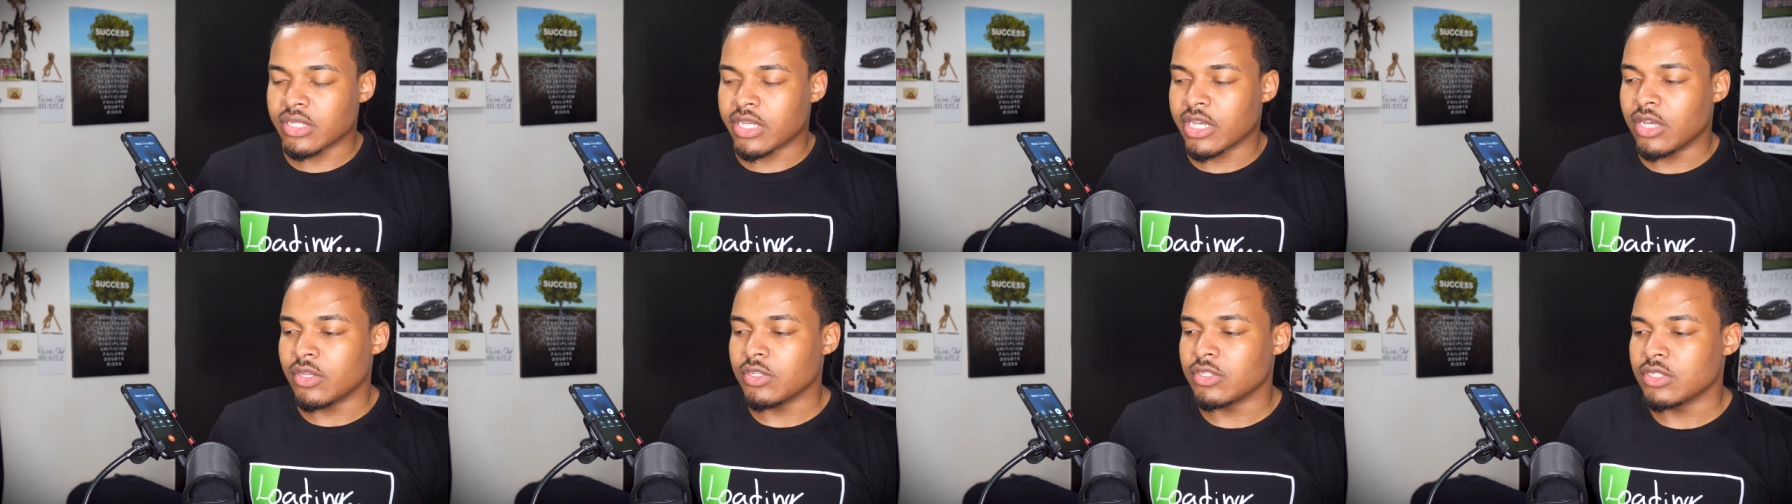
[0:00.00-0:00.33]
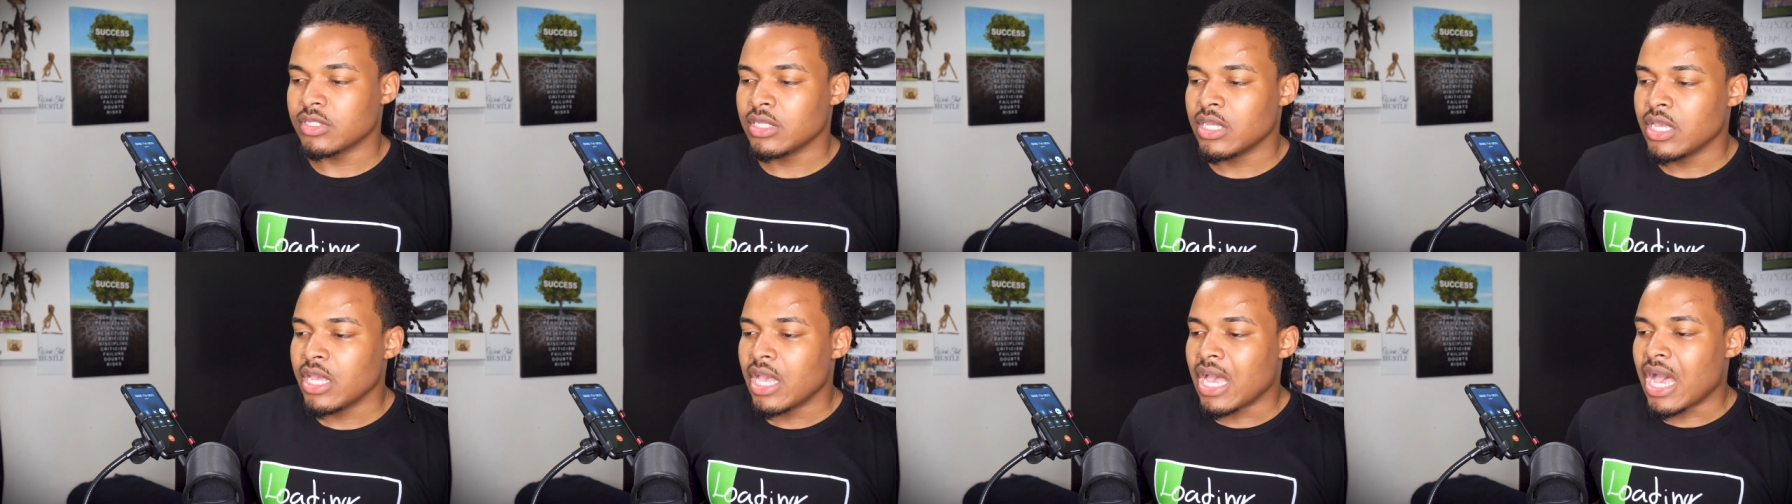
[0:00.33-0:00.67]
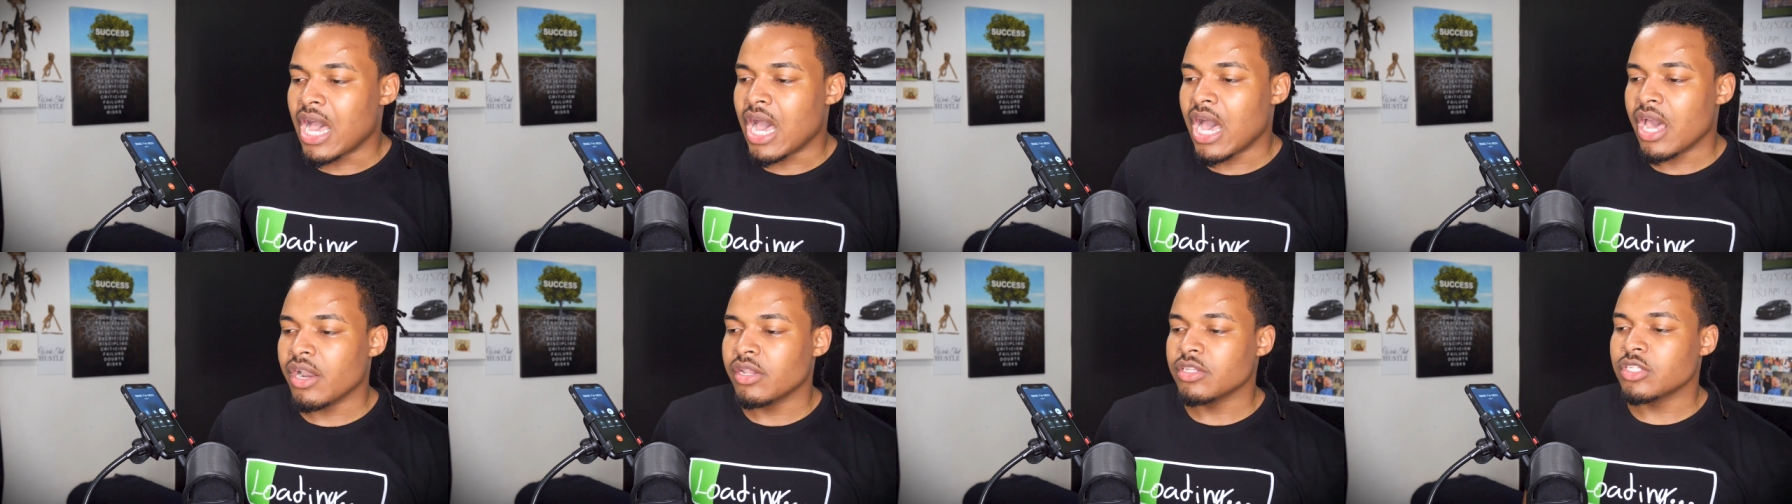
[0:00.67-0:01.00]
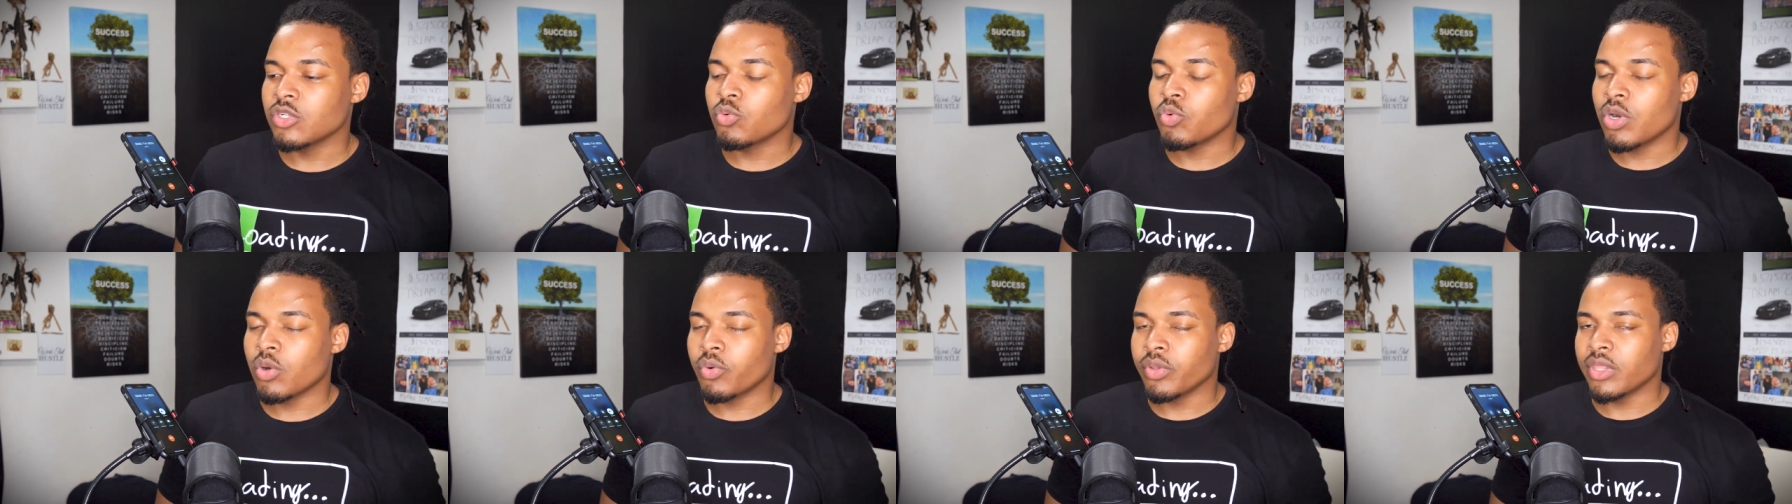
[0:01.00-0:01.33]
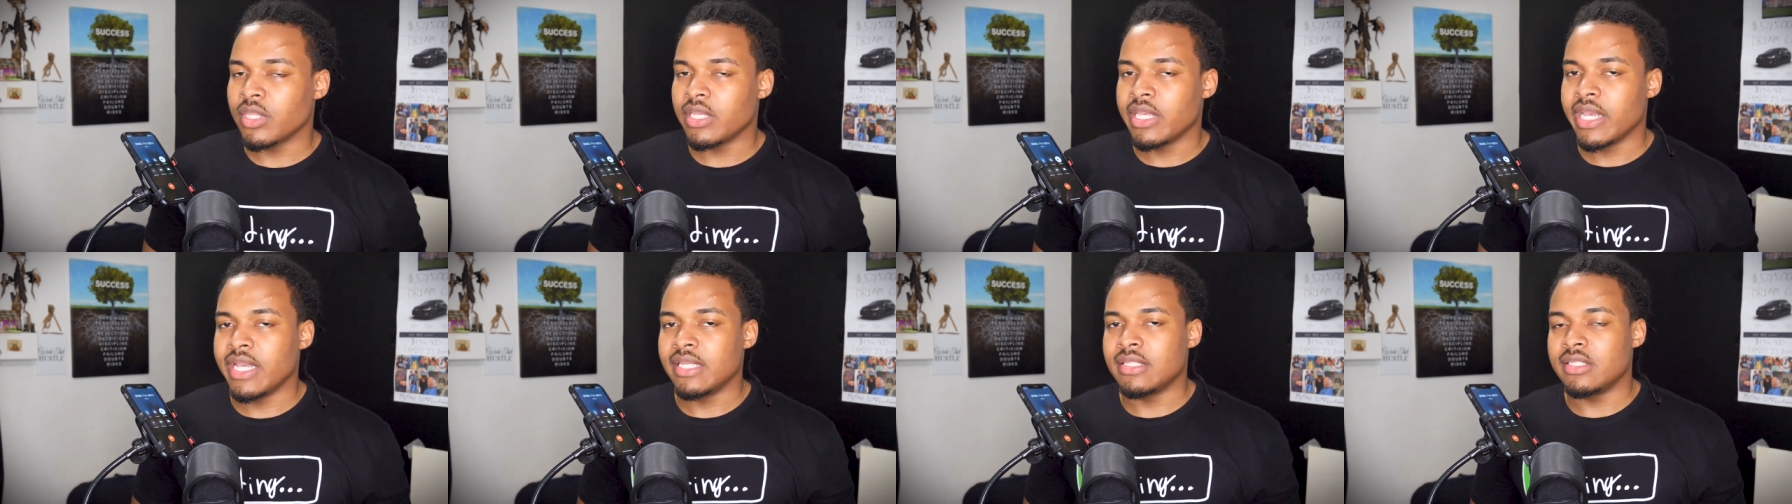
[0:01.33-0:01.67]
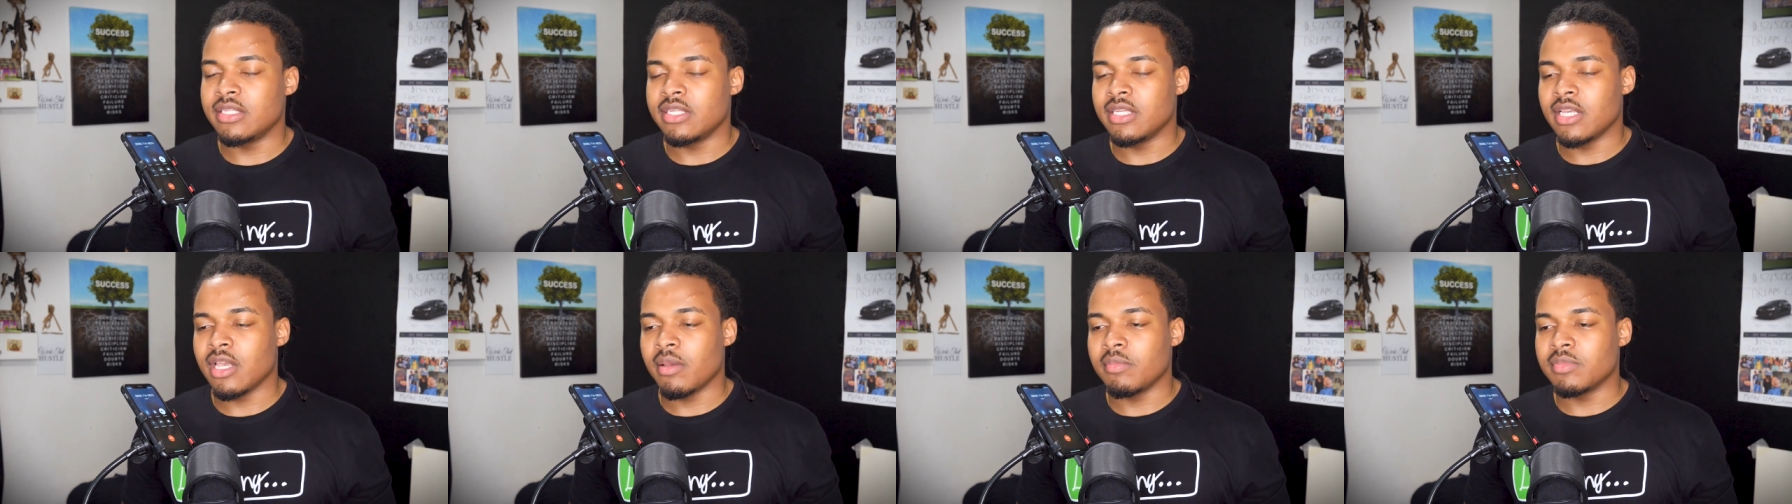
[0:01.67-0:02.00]
accounts, how does it work with the A
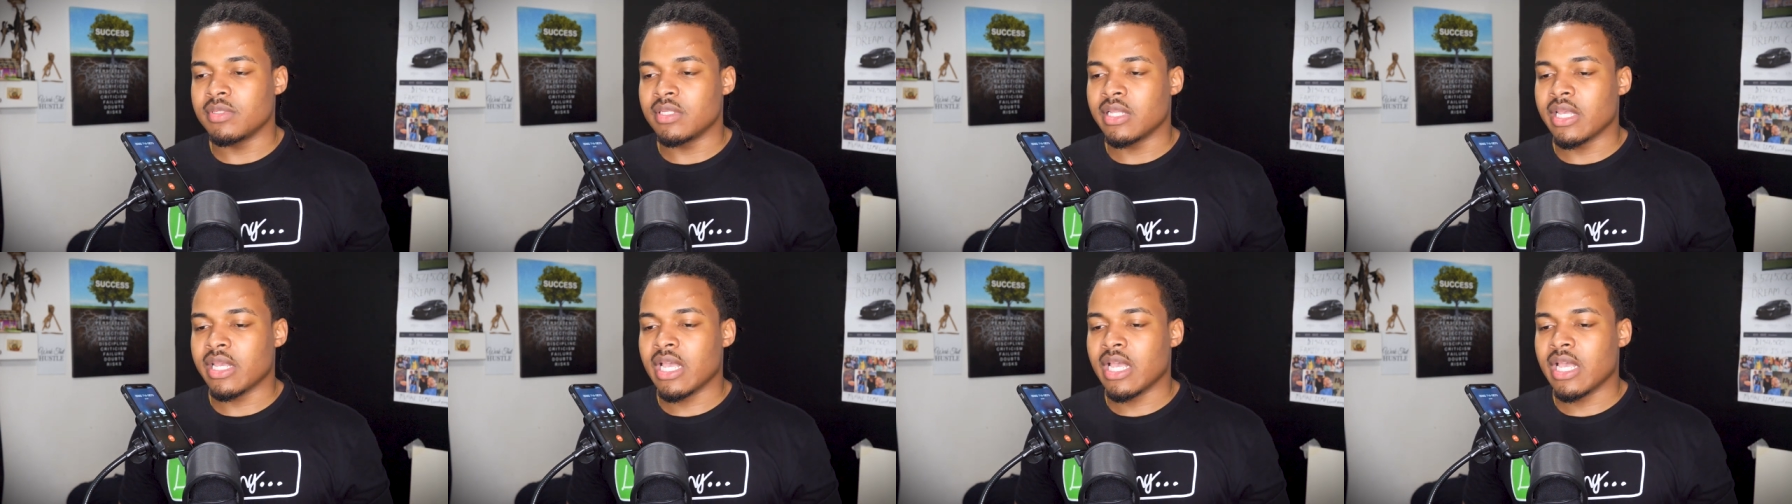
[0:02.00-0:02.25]
T Ms?